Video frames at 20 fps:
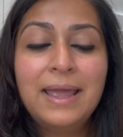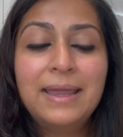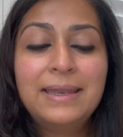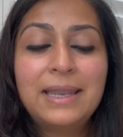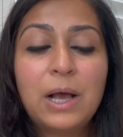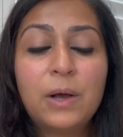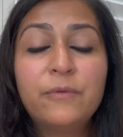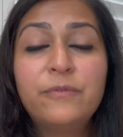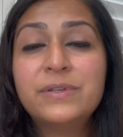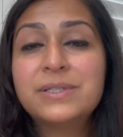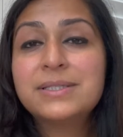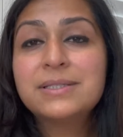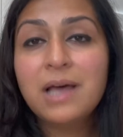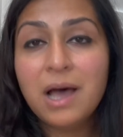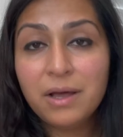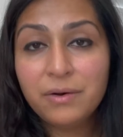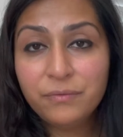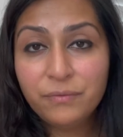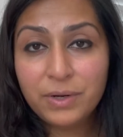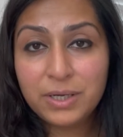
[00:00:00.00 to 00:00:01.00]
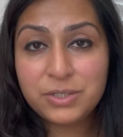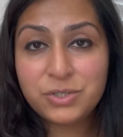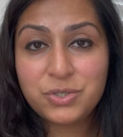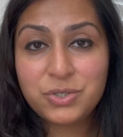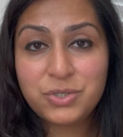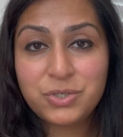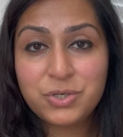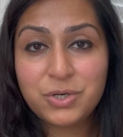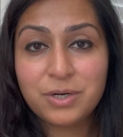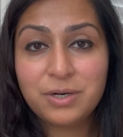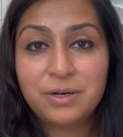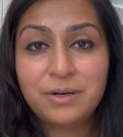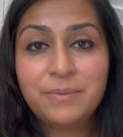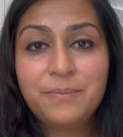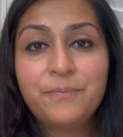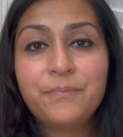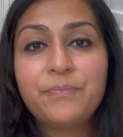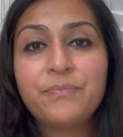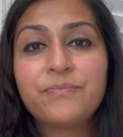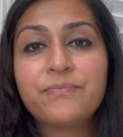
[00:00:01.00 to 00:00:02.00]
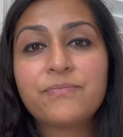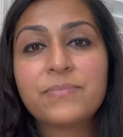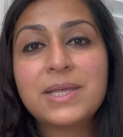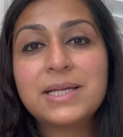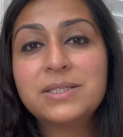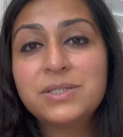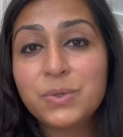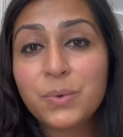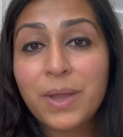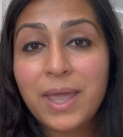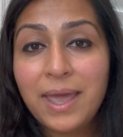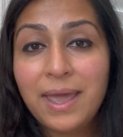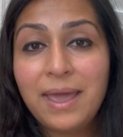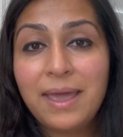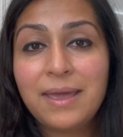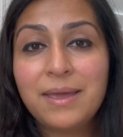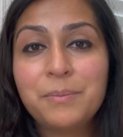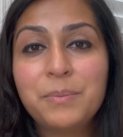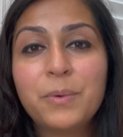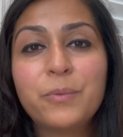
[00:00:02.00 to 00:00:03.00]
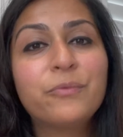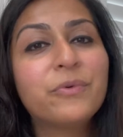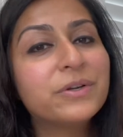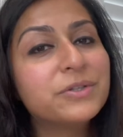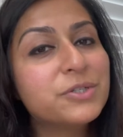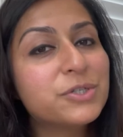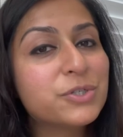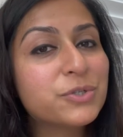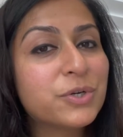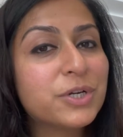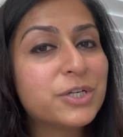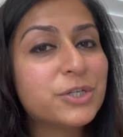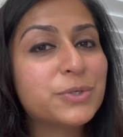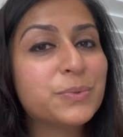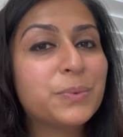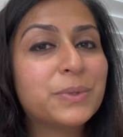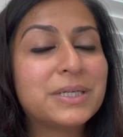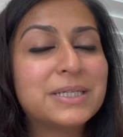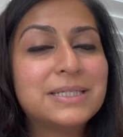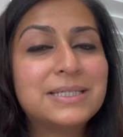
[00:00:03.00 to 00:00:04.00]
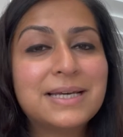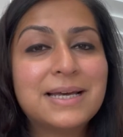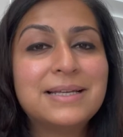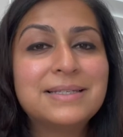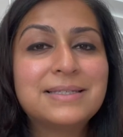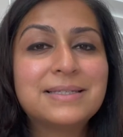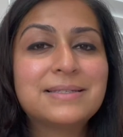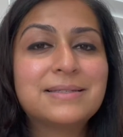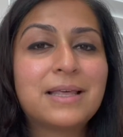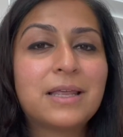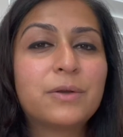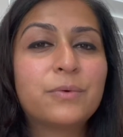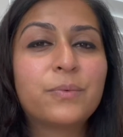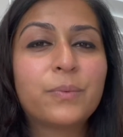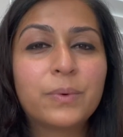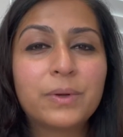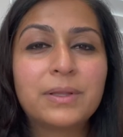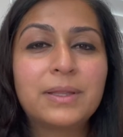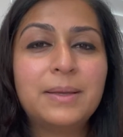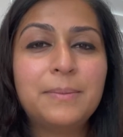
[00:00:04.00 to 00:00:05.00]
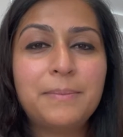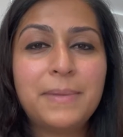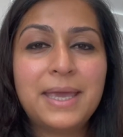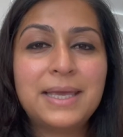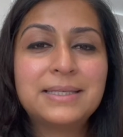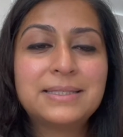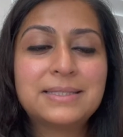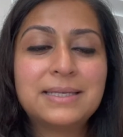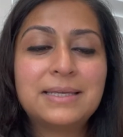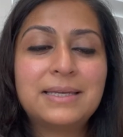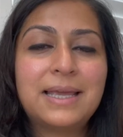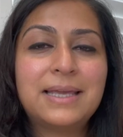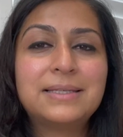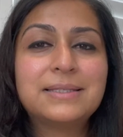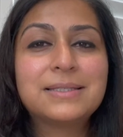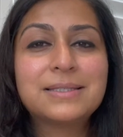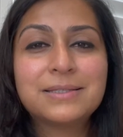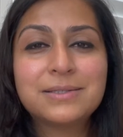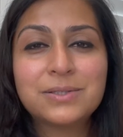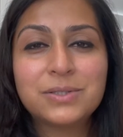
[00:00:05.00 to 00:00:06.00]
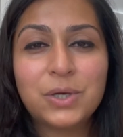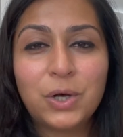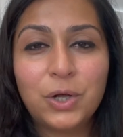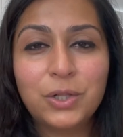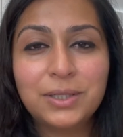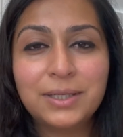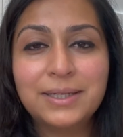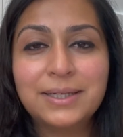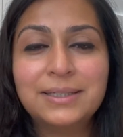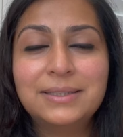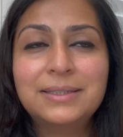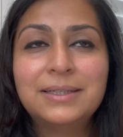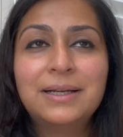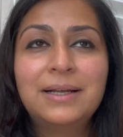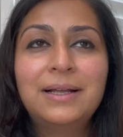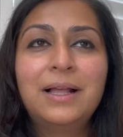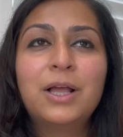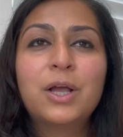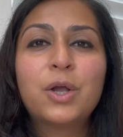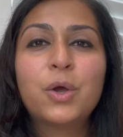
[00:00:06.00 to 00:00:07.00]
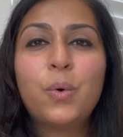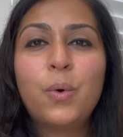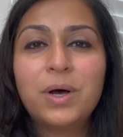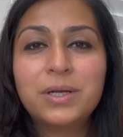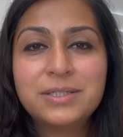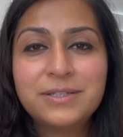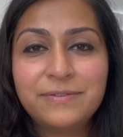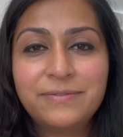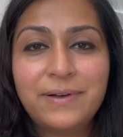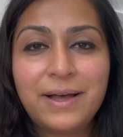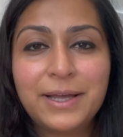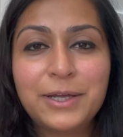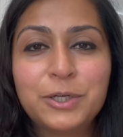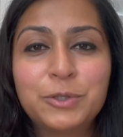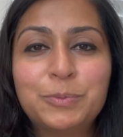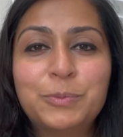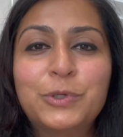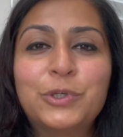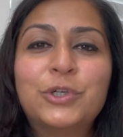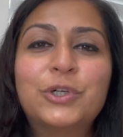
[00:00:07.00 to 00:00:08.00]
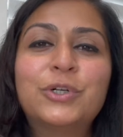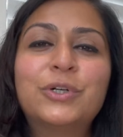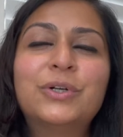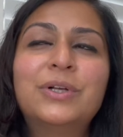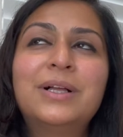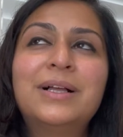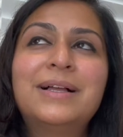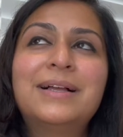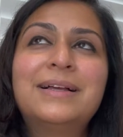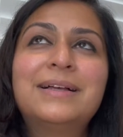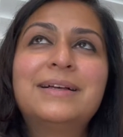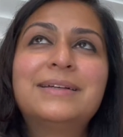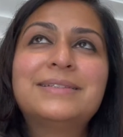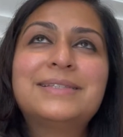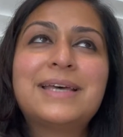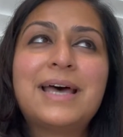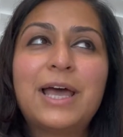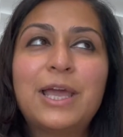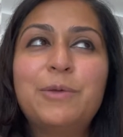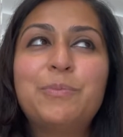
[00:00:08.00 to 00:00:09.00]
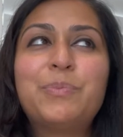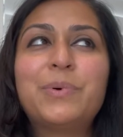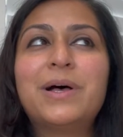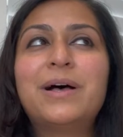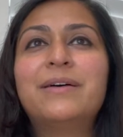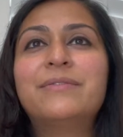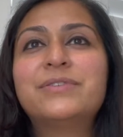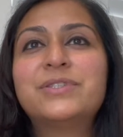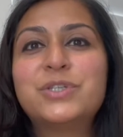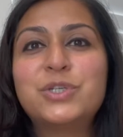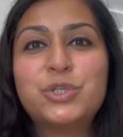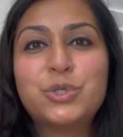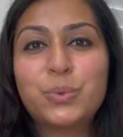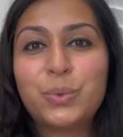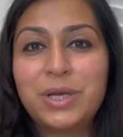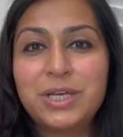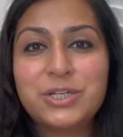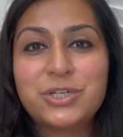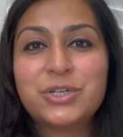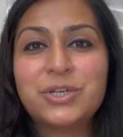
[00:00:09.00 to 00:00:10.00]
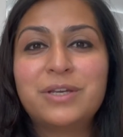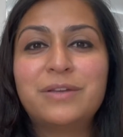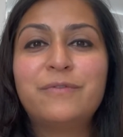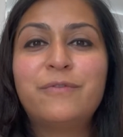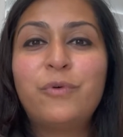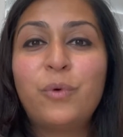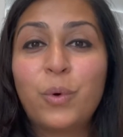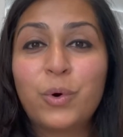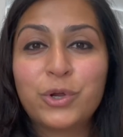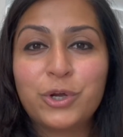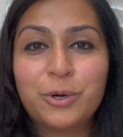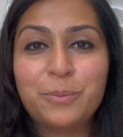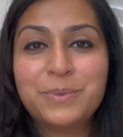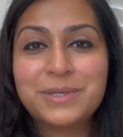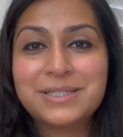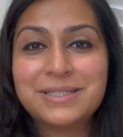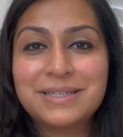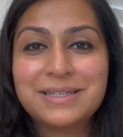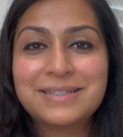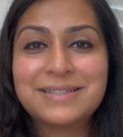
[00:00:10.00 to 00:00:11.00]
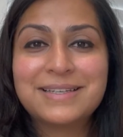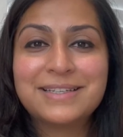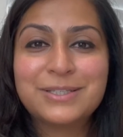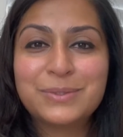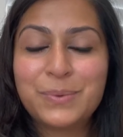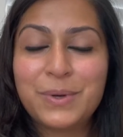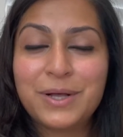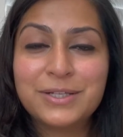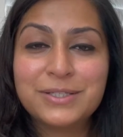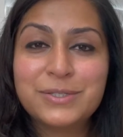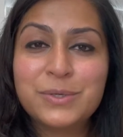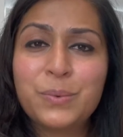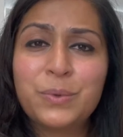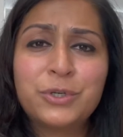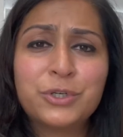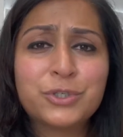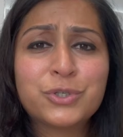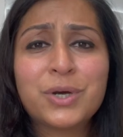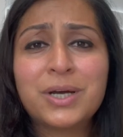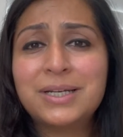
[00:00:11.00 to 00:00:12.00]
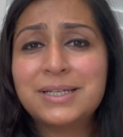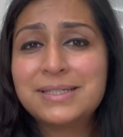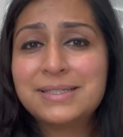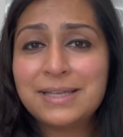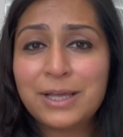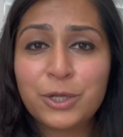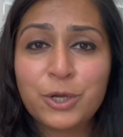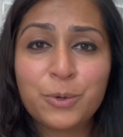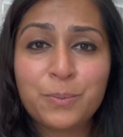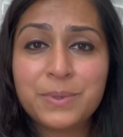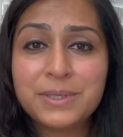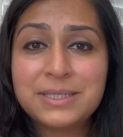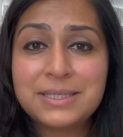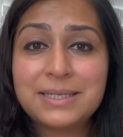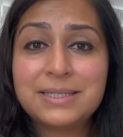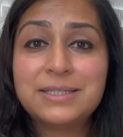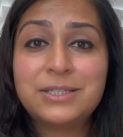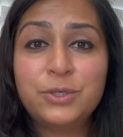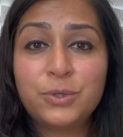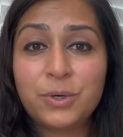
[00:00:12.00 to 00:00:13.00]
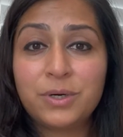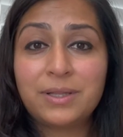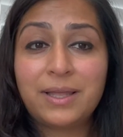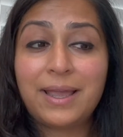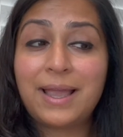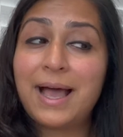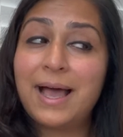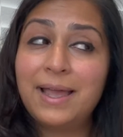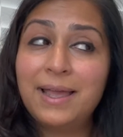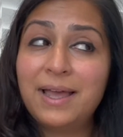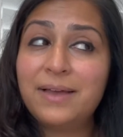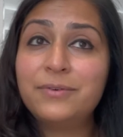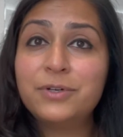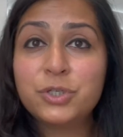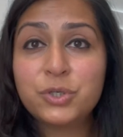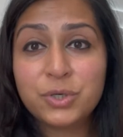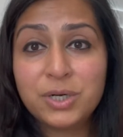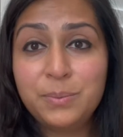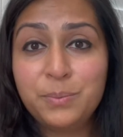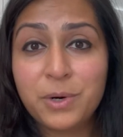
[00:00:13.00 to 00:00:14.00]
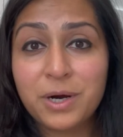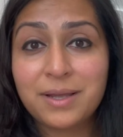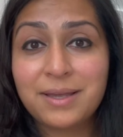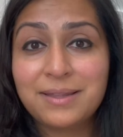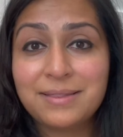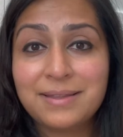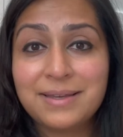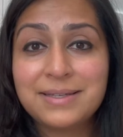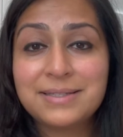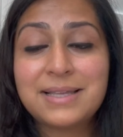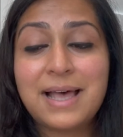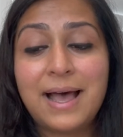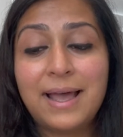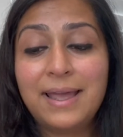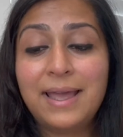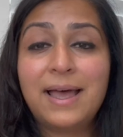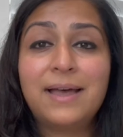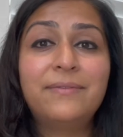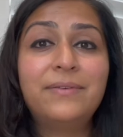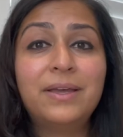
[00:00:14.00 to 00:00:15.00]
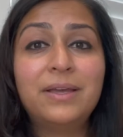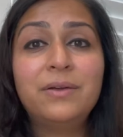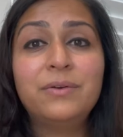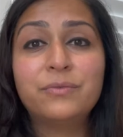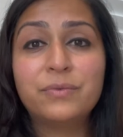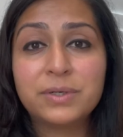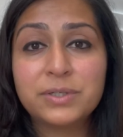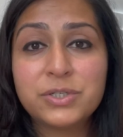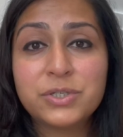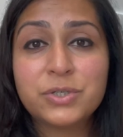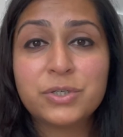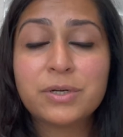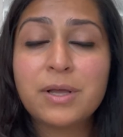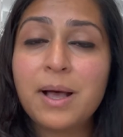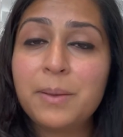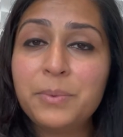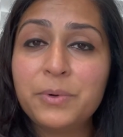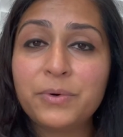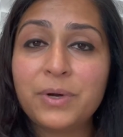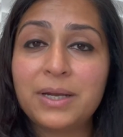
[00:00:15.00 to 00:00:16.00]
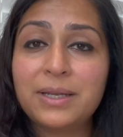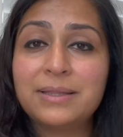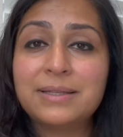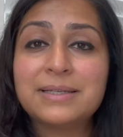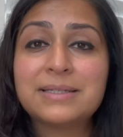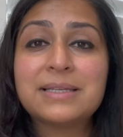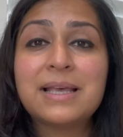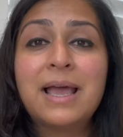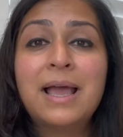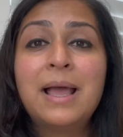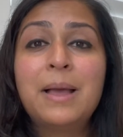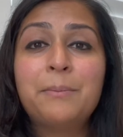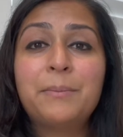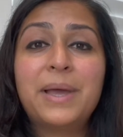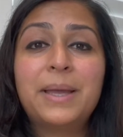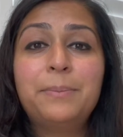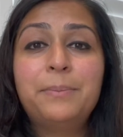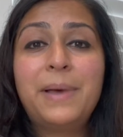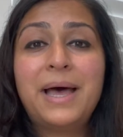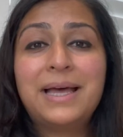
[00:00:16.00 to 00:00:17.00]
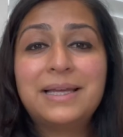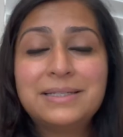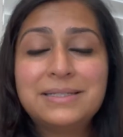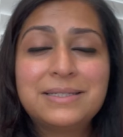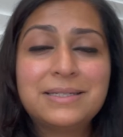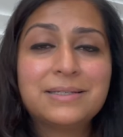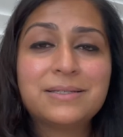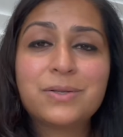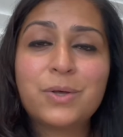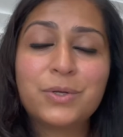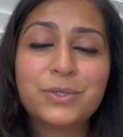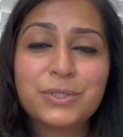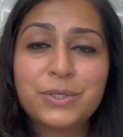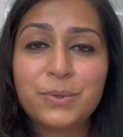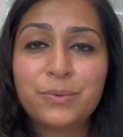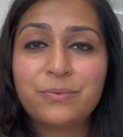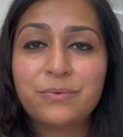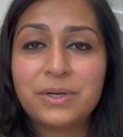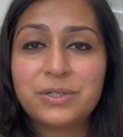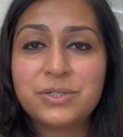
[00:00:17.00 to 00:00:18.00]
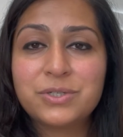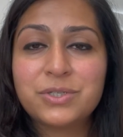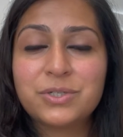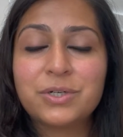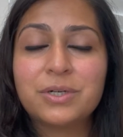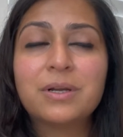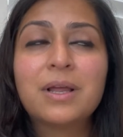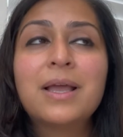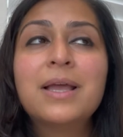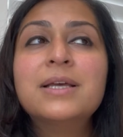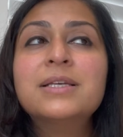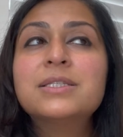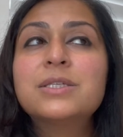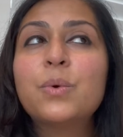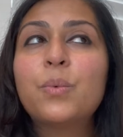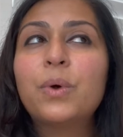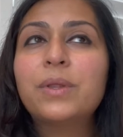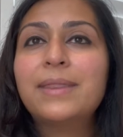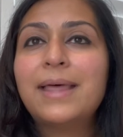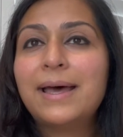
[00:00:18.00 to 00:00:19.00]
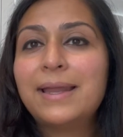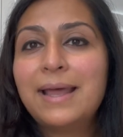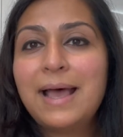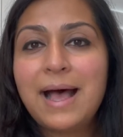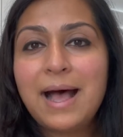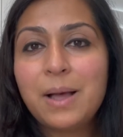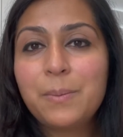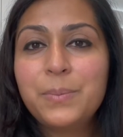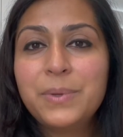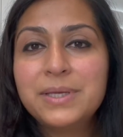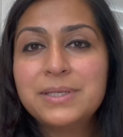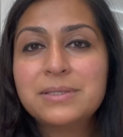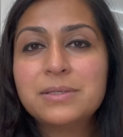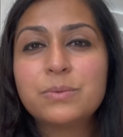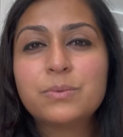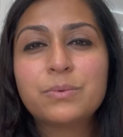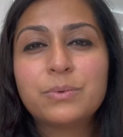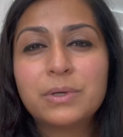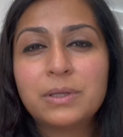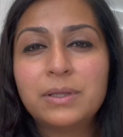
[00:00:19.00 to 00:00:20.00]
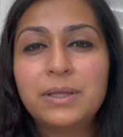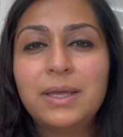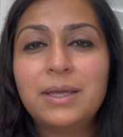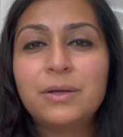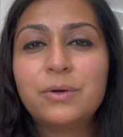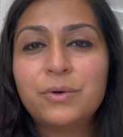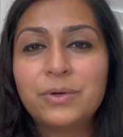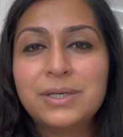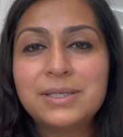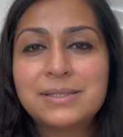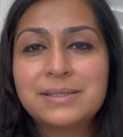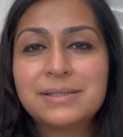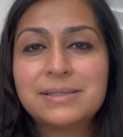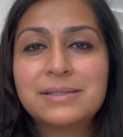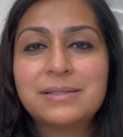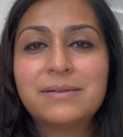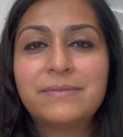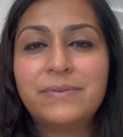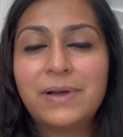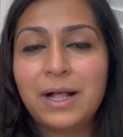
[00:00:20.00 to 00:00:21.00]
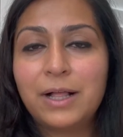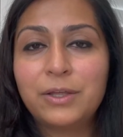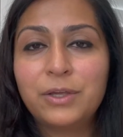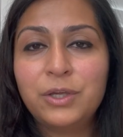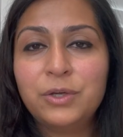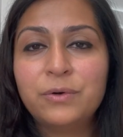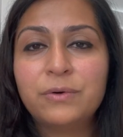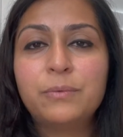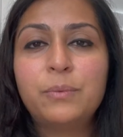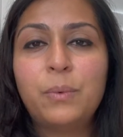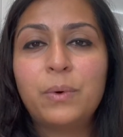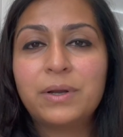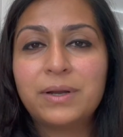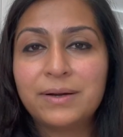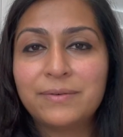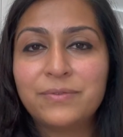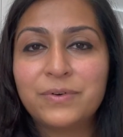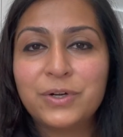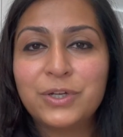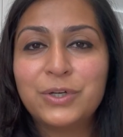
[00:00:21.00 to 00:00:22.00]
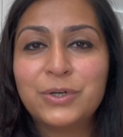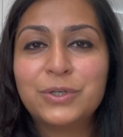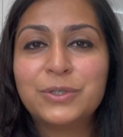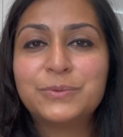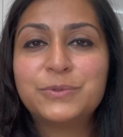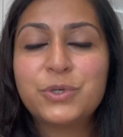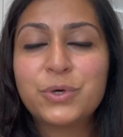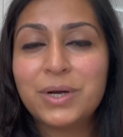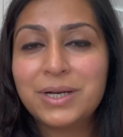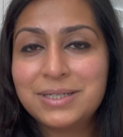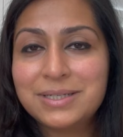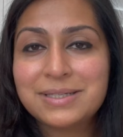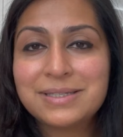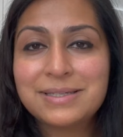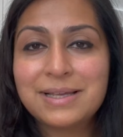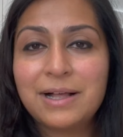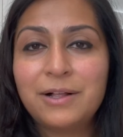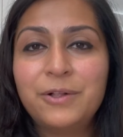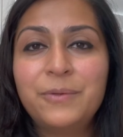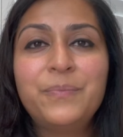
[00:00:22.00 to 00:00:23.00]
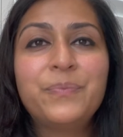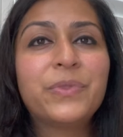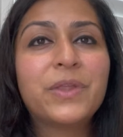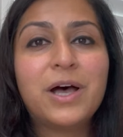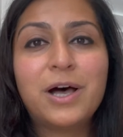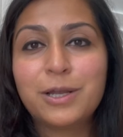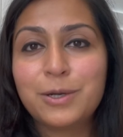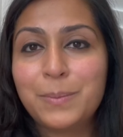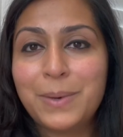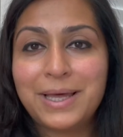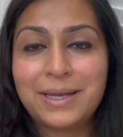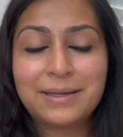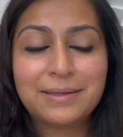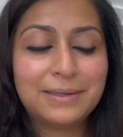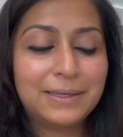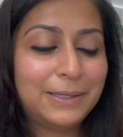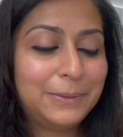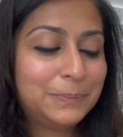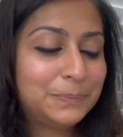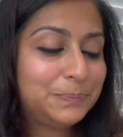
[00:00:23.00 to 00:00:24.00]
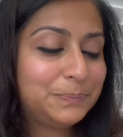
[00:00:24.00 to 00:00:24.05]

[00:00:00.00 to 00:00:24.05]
Now, if it's not registered, that's okay, but registration, what it does is that it really makes it a solid, quantifiable type of situation for your business as well. So when you're trying to sell your business, you are like, I have a trademark in this, I have a registered copyright in this, my patent is also registered. So when that happens, it really increases the value of whatever you're trying to sell automatically.